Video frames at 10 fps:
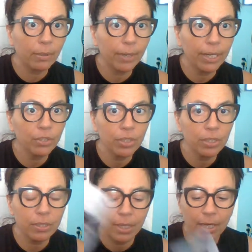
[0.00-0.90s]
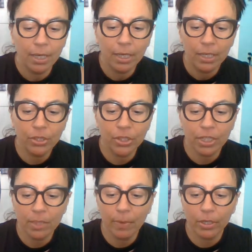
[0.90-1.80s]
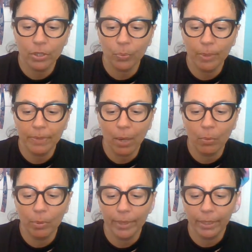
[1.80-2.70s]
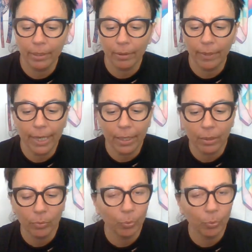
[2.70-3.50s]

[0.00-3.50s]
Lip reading: All right. She's smart as a whip, that woman. All right.